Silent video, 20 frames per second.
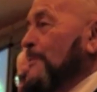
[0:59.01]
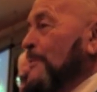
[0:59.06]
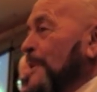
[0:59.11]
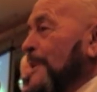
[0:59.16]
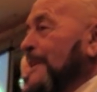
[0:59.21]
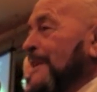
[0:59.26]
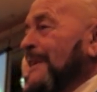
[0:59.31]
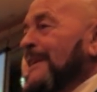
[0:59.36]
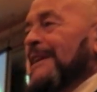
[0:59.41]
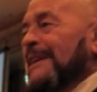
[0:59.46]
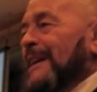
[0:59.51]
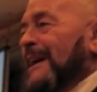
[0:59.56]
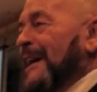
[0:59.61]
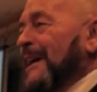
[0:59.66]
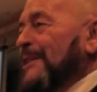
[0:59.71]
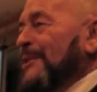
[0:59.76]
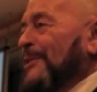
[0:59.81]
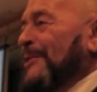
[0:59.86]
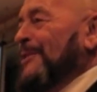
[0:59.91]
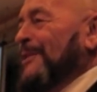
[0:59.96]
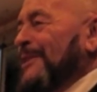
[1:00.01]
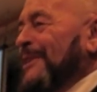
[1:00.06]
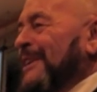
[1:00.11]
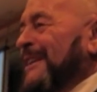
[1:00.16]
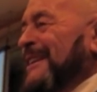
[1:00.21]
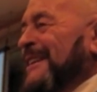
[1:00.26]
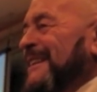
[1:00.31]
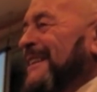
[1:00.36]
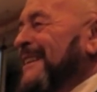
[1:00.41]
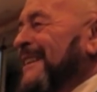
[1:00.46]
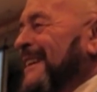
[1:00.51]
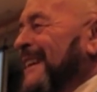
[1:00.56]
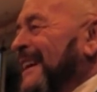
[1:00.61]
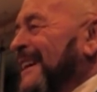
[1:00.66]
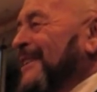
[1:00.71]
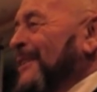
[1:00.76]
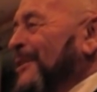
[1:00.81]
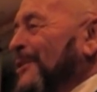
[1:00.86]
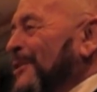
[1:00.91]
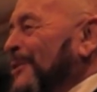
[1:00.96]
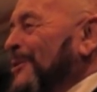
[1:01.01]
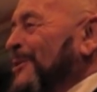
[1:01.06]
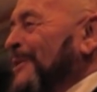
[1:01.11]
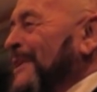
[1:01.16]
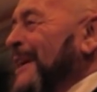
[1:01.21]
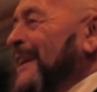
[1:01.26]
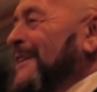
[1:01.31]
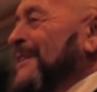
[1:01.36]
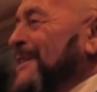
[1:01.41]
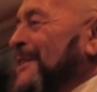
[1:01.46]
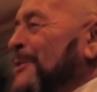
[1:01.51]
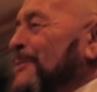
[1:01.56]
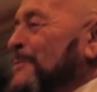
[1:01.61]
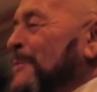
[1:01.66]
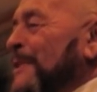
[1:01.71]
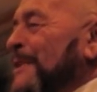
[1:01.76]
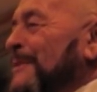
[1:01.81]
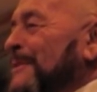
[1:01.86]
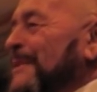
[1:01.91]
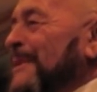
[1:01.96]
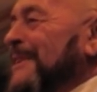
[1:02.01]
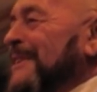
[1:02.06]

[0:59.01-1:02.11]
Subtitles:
but I don't own that company.